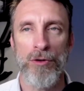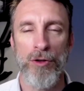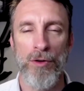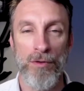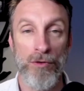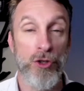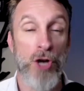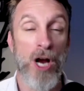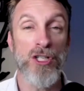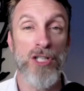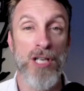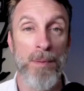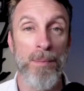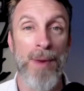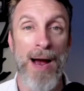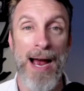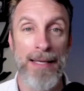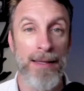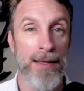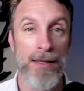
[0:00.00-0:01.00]
judged him
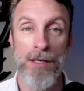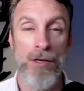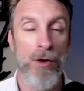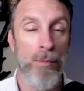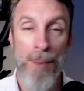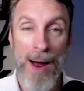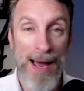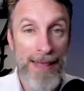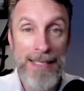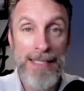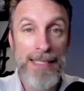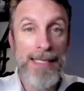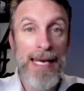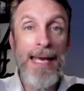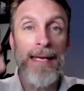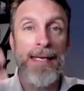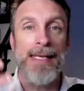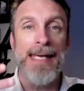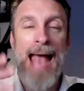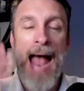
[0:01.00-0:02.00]
by, you know, by the
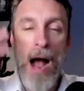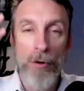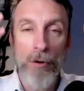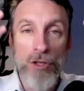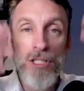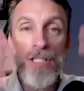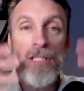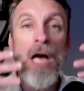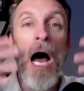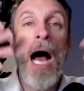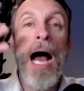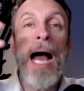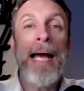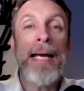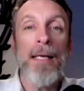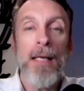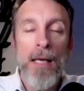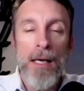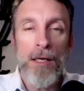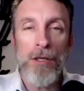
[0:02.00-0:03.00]
skin, the
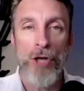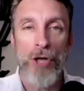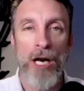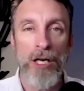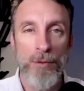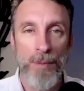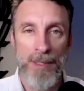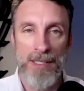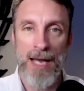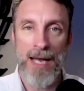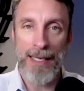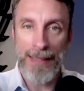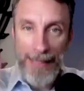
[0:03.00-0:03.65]
outside judgments, not